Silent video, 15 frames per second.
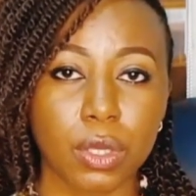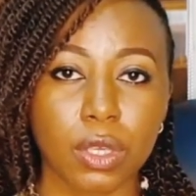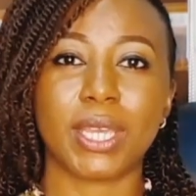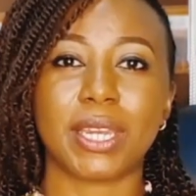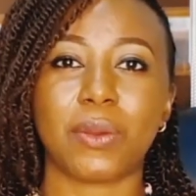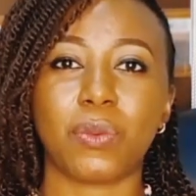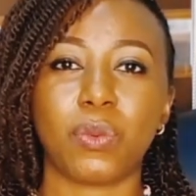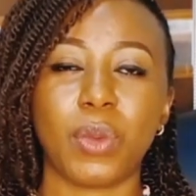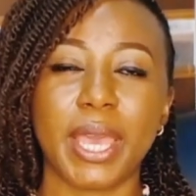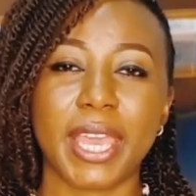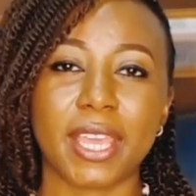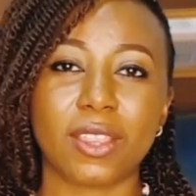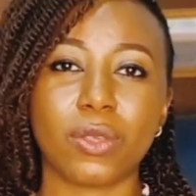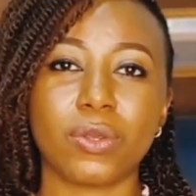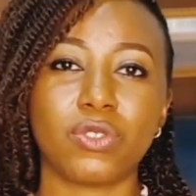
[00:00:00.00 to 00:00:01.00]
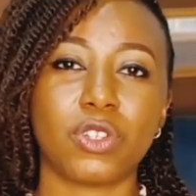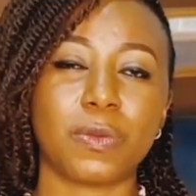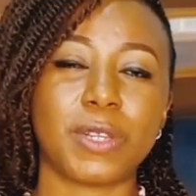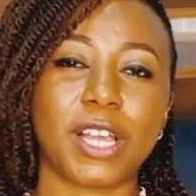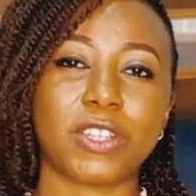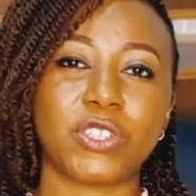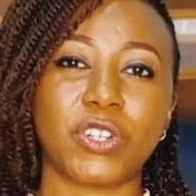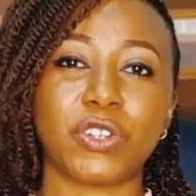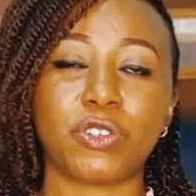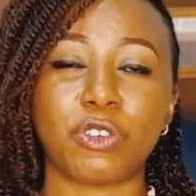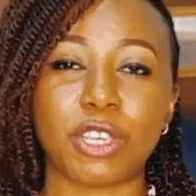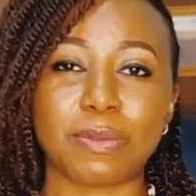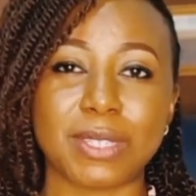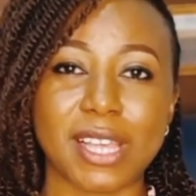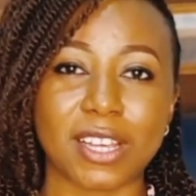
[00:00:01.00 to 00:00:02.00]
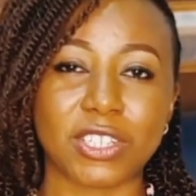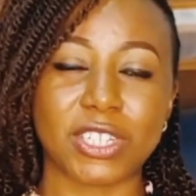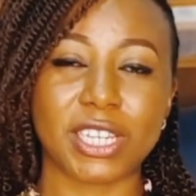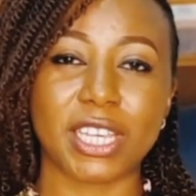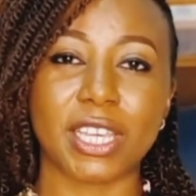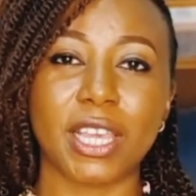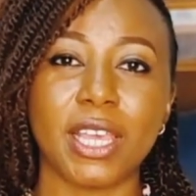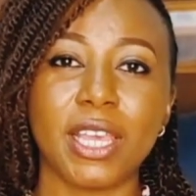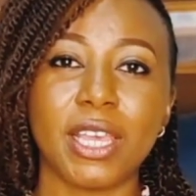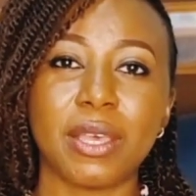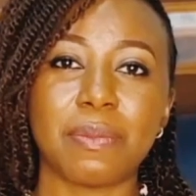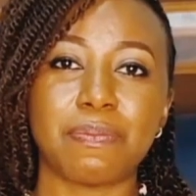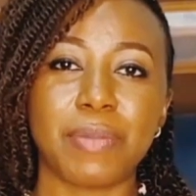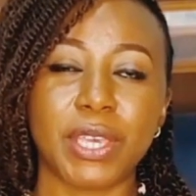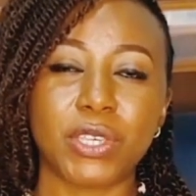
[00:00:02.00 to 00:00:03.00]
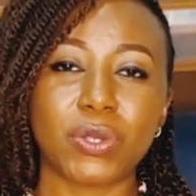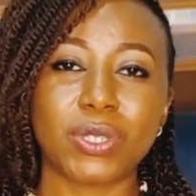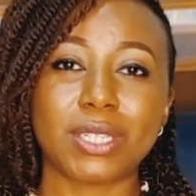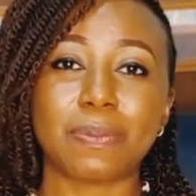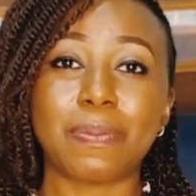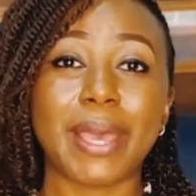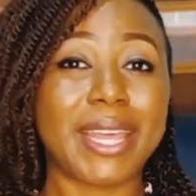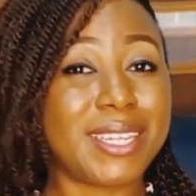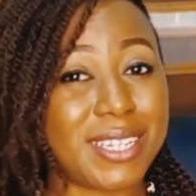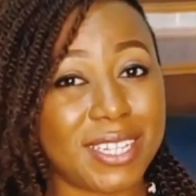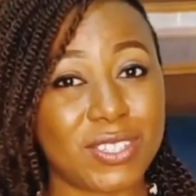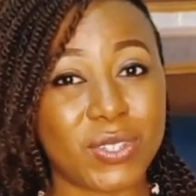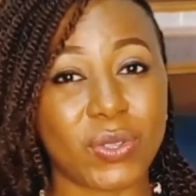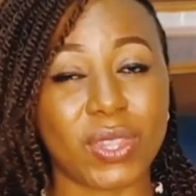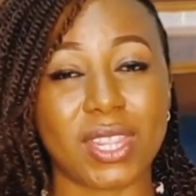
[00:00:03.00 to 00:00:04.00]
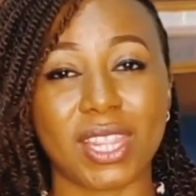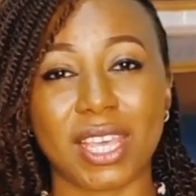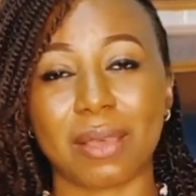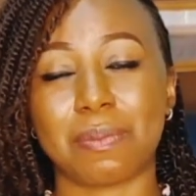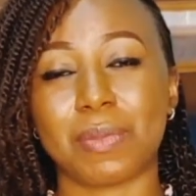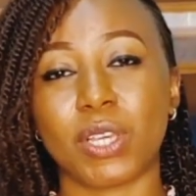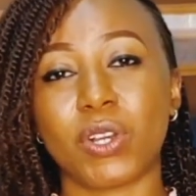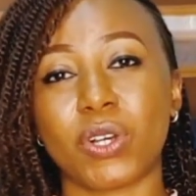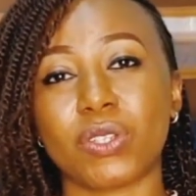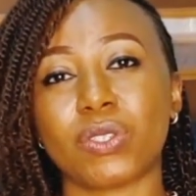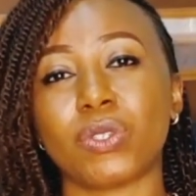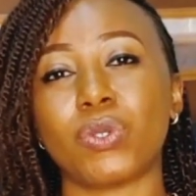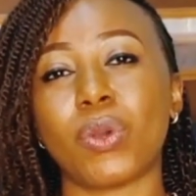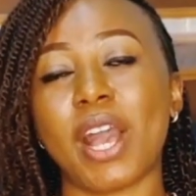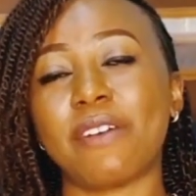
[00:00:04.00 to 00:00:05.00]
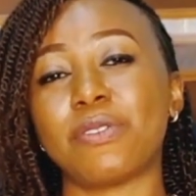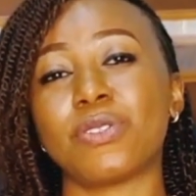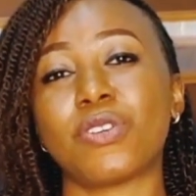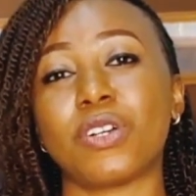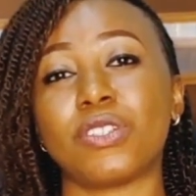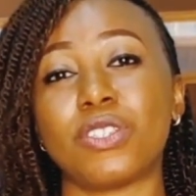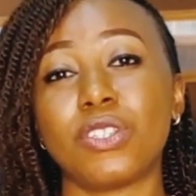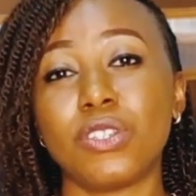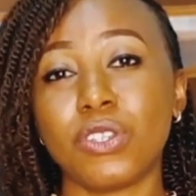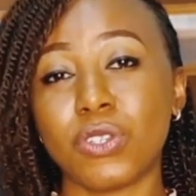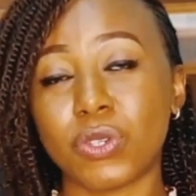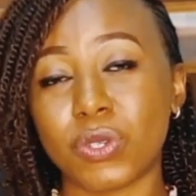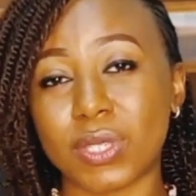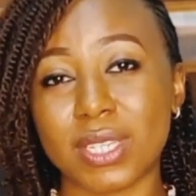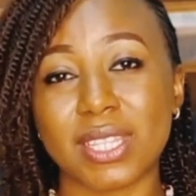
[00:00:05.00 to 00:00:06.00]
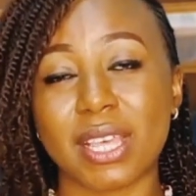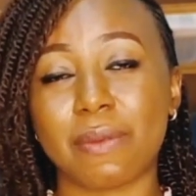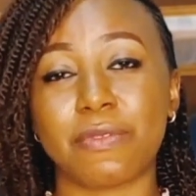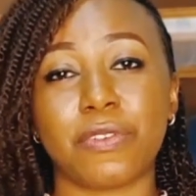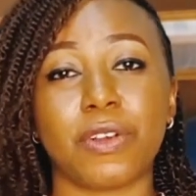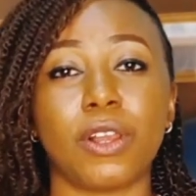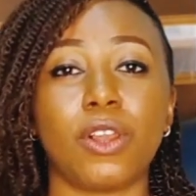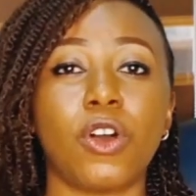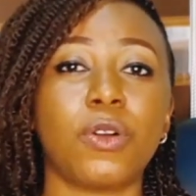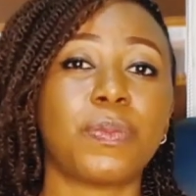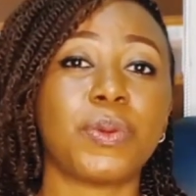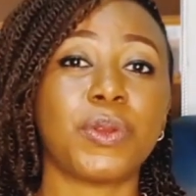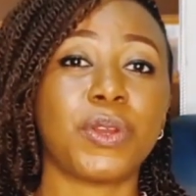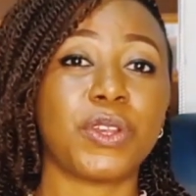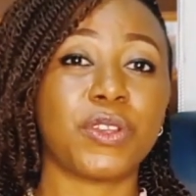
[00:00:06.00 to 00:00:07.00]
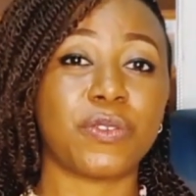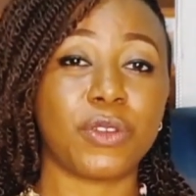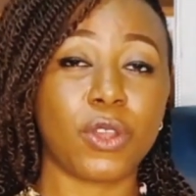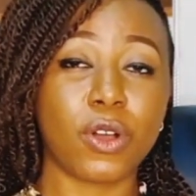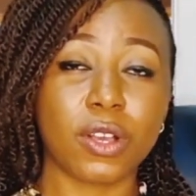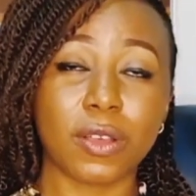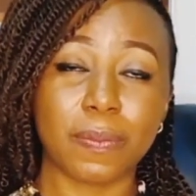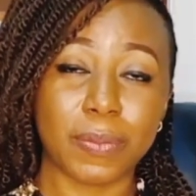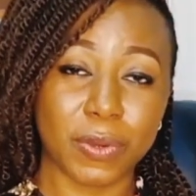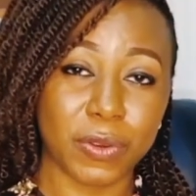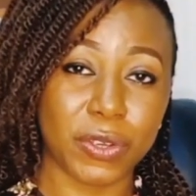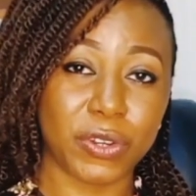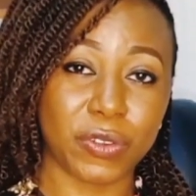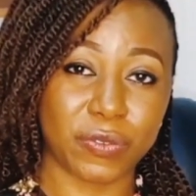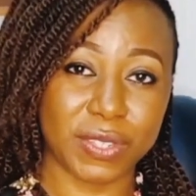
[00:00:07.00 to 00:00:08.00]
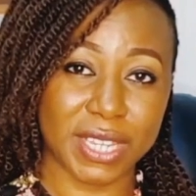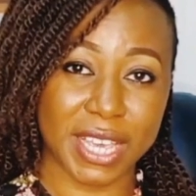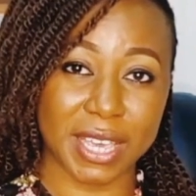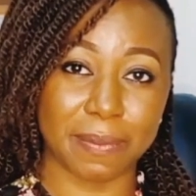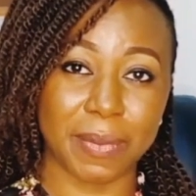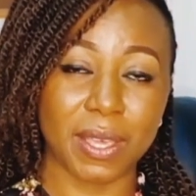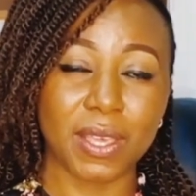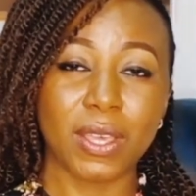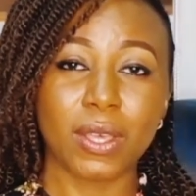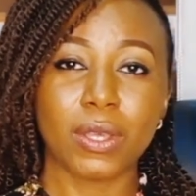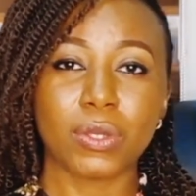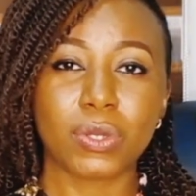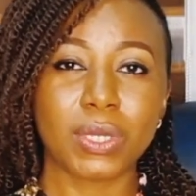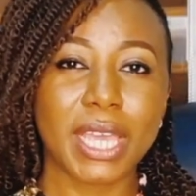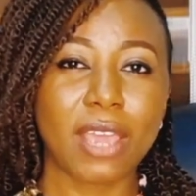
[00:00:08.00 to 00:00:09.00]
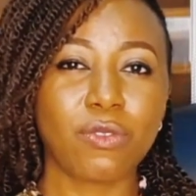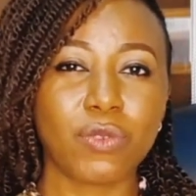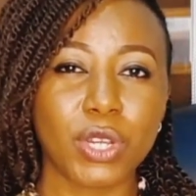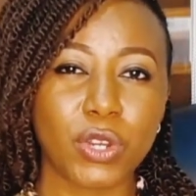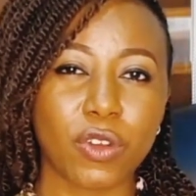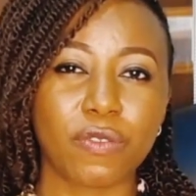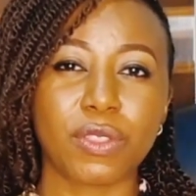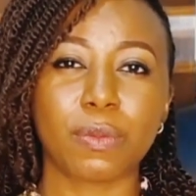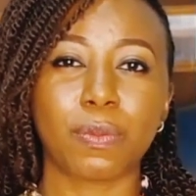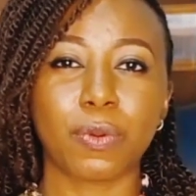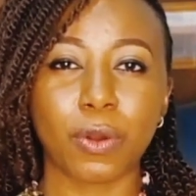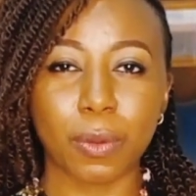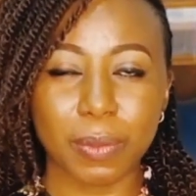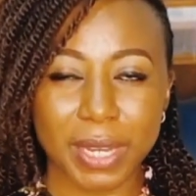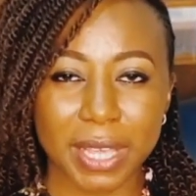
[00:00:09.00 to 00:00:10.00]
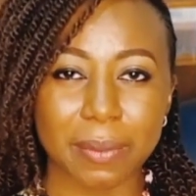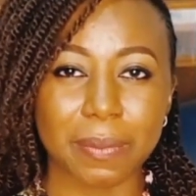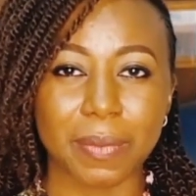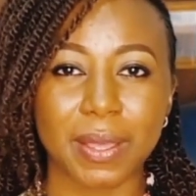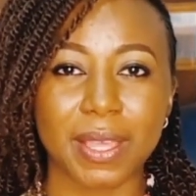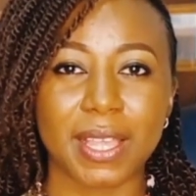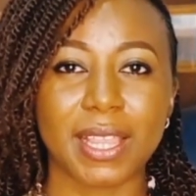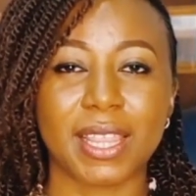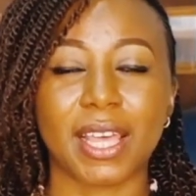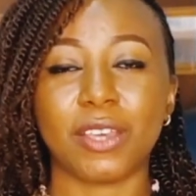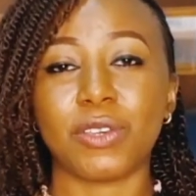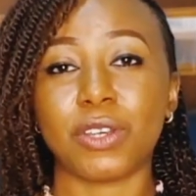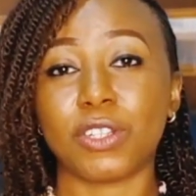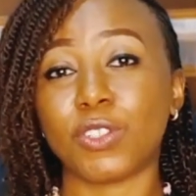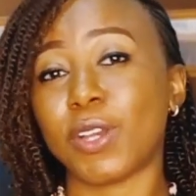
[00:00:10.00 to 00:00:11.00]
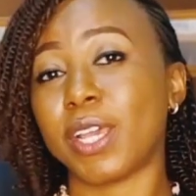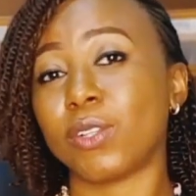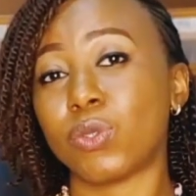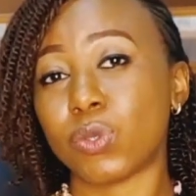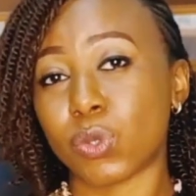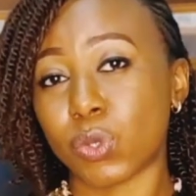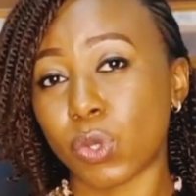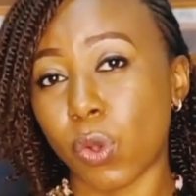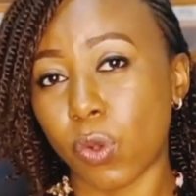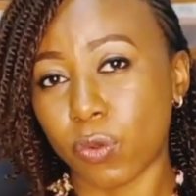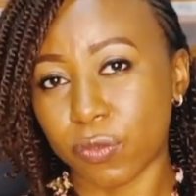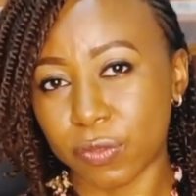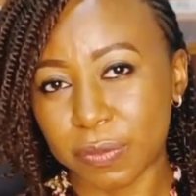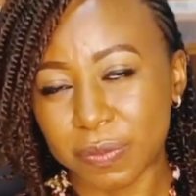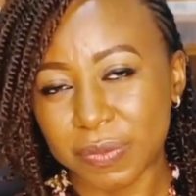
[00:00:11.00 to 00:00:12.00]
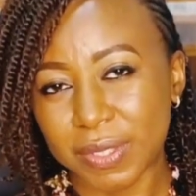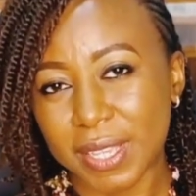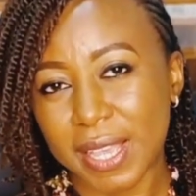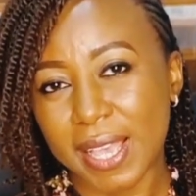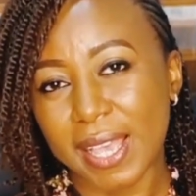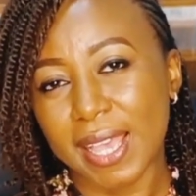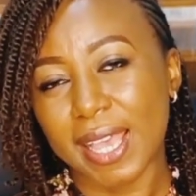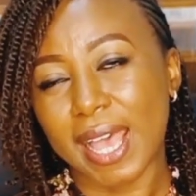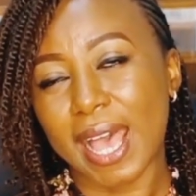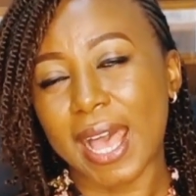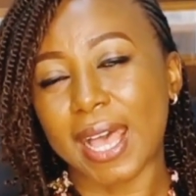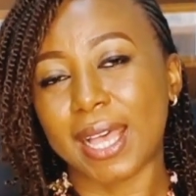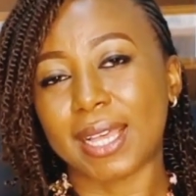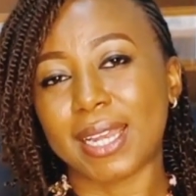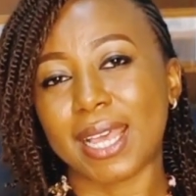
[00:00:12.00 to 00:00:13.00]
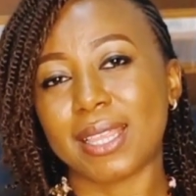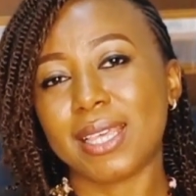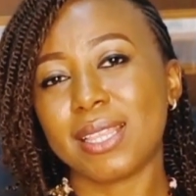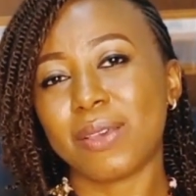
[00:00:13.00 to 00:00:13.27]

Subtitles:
In a way, those triple action creams actually make you dependent on them, because you have to continue using them for a longer period of time to get rid of the problem that you are trying to solve. And I think